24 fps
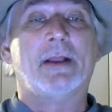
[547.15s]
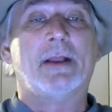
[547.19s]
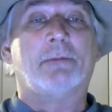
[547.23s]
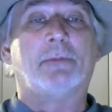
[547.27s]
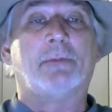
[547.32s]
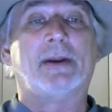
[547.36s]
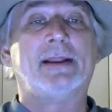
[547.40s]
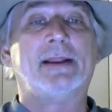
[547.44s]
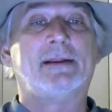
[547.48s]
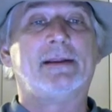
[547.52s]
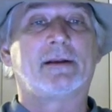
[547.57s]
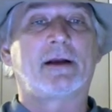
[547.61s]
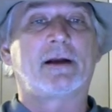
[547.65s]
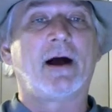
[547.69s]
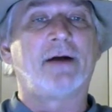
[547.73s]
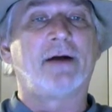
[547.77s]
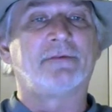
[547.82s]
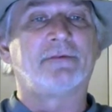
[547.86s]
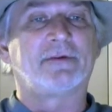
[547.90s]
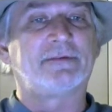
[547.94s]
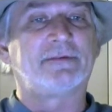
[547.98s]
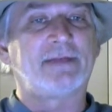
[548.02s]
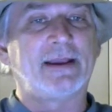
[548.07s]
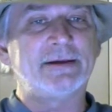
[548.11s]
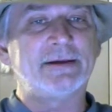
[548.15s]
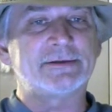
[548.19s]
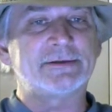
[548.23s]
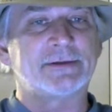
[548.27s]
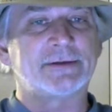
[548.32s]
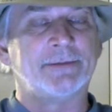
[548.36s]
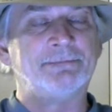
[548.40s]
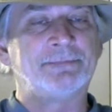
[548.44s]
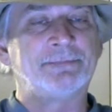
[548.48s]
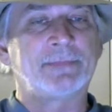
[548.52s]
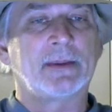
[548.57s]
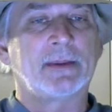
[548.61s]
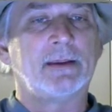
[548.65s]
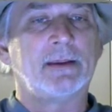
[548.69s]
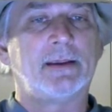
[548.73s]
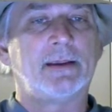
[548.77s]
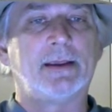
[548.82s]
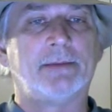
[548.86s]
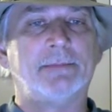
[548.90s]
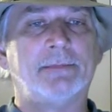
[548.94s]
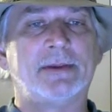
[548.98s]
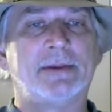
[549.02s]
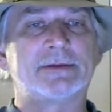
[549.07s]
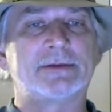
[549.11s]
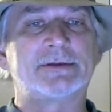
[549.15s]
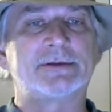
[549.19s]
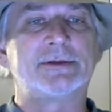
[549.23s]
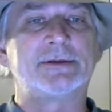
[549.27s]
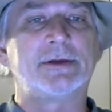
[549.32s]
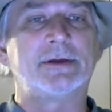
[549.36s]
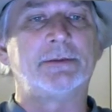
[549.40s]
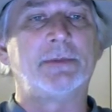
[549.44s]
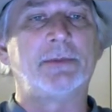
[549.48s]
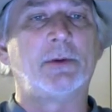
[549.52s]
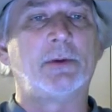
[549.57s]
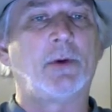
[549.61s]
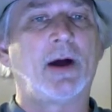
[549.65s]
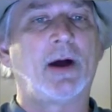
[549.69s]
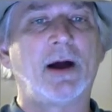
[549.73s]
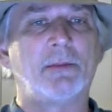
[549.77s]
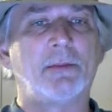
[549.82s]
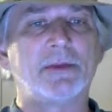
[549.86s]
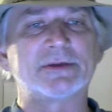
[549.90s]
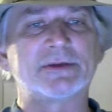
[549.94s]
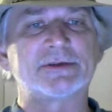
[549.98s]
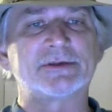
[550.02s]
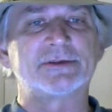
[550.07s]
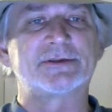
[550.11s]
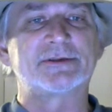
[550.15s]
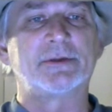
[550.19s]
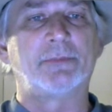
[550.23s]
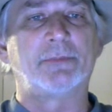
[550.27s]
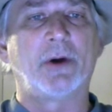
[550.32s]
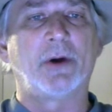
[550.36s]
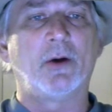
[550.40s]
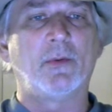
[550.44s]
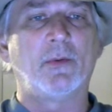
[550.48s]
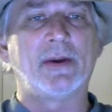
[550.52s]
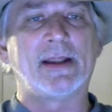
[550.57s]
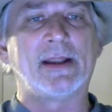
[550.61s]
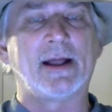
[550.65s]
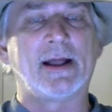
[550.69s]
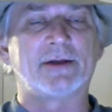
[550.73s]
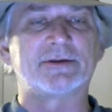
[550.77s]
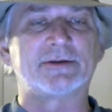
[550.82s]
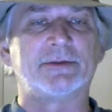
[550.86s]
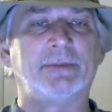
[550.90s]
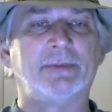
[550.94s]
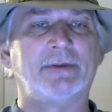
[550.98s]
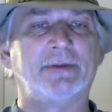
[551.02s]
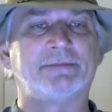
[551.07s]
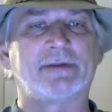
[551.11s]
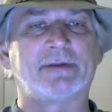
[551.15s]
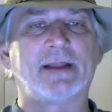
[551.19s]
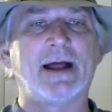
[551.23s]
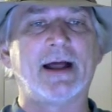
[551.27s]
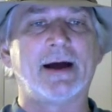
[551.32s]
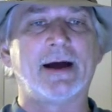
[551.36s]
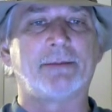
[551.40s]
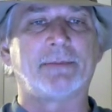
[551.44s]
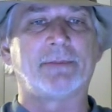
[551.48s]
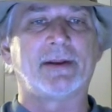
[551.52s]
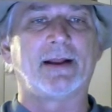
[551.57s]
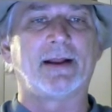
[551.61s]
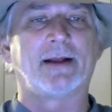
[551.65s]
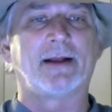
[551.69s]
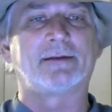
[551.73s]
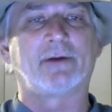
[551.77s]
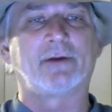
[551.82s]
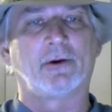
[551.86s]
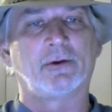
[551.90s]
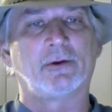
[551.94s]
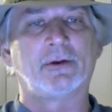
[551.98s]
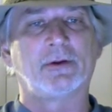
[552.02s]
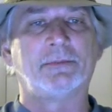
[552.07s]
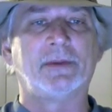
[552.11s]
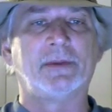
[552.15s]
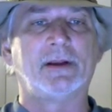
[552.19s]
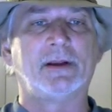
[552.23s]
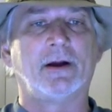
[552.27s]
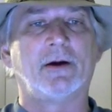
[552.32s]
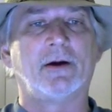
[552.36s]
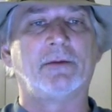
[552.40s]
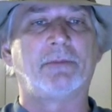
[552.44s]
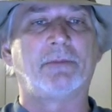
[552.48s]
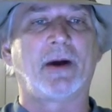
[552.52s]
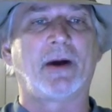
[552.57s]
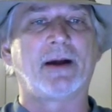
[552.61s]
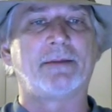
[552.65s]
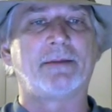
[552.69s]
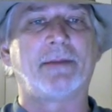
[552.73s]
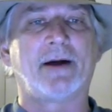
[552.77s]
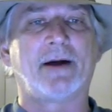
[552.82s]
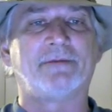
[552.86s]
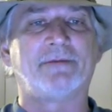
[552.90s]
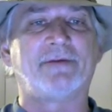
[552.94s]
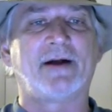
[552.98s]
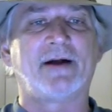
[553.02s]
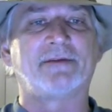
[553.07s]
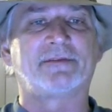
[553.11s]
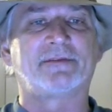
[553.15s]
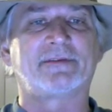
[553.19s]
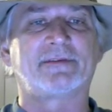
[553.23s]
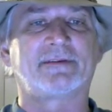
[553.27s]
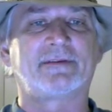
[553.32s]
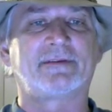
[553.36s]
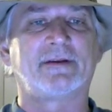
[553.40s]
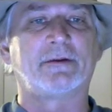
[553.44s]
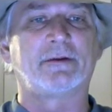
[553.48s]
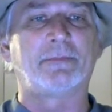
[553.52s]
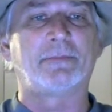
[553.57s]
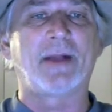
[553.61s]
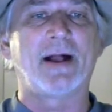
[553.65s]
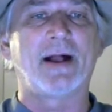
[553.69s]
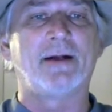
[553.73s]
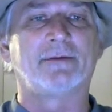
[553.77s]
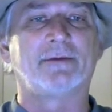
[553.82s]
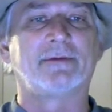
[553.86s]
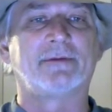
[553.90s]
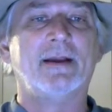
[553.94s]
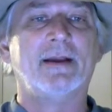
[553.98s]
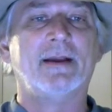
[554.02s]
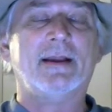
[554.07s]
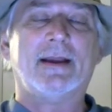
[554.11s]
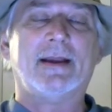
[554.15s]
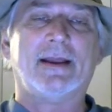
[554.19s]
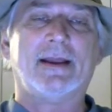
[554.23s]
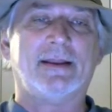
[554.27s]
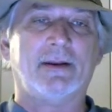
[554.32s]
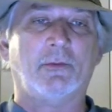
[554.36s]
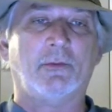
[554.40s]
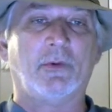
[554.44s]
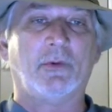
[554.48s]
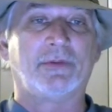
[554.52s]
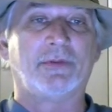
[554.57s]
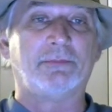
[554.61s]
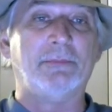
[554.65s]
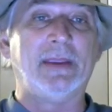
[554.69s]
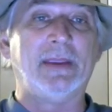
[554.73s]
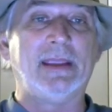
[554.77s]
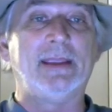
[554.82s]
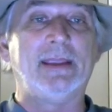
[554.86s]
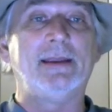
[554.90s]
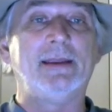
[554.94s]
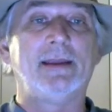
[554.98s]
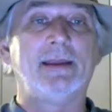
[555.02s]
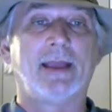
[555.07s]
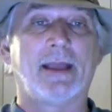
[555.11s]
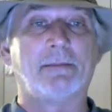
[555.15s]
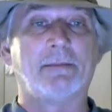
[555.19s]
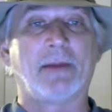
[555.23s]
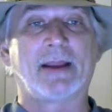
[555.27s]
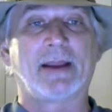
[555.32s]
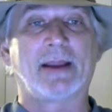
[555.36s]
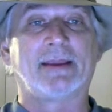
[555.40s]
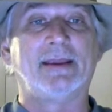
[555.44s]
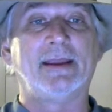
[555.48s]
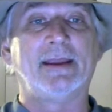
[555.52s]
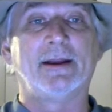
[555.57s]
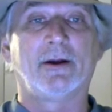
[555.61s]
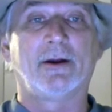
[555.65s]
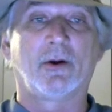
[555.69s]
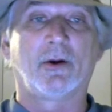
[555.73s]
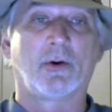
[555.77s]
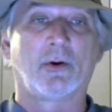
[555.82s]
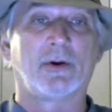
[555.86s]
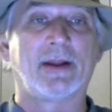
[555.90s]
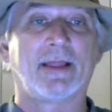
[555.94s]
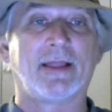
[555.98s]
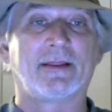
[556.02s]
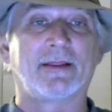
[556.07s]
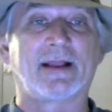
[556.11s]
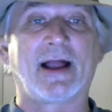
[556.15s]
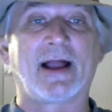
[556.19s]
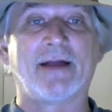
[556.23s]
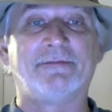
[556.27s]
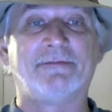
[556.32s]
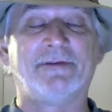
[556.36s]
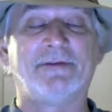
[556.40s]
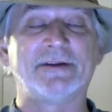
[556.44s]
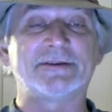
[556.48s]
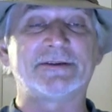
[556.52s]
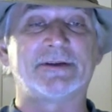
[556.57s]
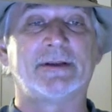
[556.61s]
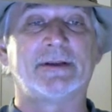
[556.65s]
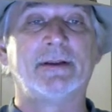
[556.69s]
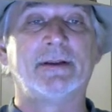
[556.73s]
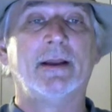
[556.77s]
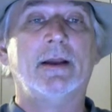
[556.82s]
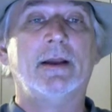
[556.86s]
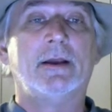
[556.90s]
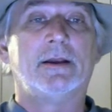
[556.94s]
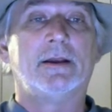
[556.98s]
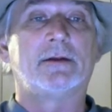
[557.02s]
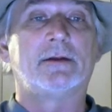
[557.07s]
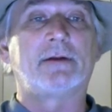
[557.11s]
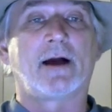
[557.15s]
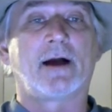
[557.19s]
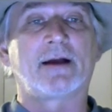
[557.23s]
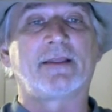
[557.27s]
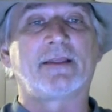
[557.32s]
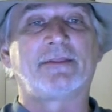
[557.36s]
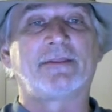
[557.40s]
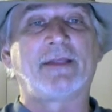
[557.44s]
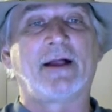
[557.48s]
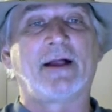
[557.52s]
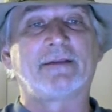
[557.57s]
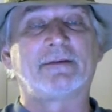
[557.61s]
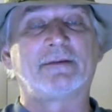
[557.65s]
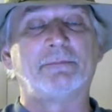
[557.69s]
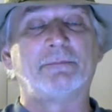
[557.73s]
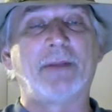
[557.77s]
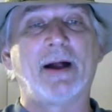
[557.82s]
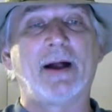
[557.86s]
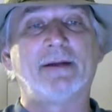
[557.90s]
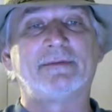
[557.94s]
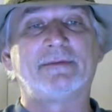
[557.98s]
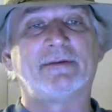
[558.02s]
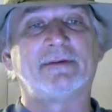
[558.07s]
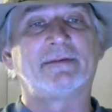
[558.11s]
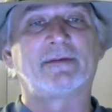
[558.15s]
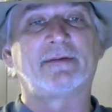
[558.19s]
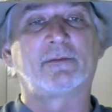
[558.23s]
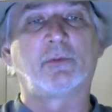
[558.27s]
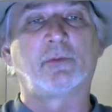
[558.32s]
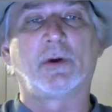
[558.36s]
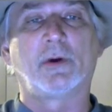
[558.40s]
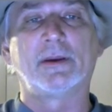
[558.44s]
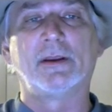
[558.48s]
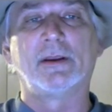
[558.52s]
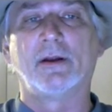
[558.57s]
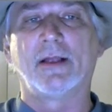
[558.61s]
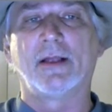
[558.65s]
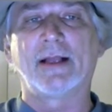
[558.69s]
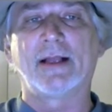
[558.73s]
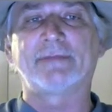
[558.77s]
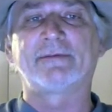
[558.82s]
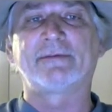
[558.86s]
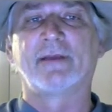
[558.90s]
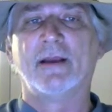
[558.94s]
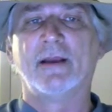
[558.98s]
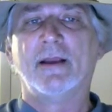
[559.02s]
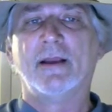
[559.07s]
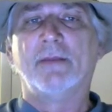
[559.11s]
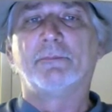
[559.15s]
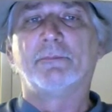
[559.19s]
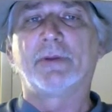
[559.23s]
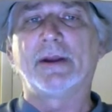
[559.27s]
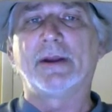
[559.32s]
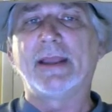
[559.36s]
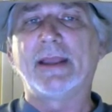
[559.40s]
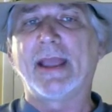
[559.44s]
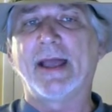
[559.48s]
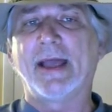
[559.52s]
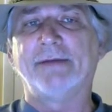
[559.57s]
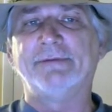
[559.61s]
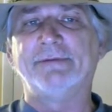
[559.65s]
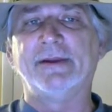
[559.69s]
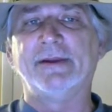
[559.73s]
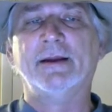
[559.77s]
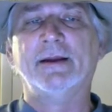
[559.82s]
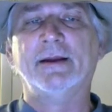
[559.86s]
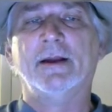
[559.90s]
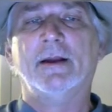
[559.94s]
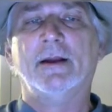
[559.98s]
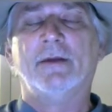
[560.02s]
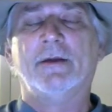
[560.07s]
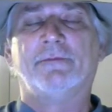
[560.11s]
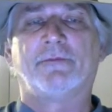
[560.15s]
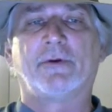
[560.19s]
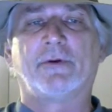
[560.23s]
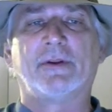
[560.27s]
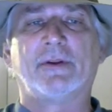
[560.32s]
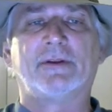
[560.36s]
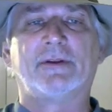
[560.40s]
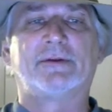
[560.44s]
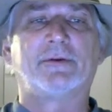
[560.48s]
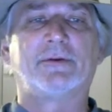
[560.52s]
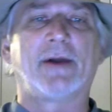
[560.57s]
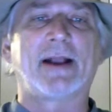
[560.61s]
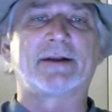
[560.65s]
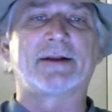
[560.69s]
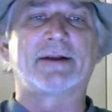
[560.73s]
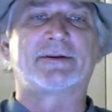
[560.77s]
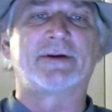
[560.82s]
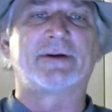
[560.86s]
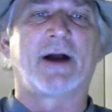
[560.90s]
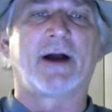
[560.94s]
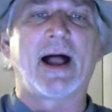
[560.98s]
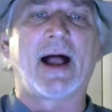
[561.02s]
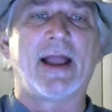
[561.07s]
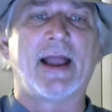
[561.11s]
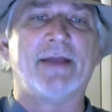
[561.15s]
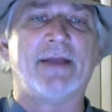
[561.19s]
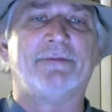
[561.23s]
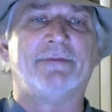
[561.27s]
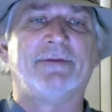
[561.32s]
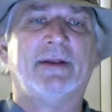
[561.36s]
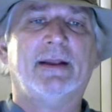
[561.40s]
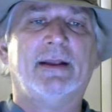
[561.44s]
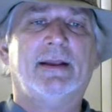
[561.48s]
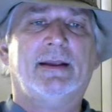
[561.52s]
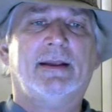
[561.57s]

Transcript: But in the conversation, he had mentioned to me, "Well, how much does your boat weigh now that you beefed it up?" And I told him, probably about 500 or 600 pounds. And then with me and my gear or another guy fishing, you're talking 1,000 pounds. He says, "Well, that's pretty heavy for the direct drive."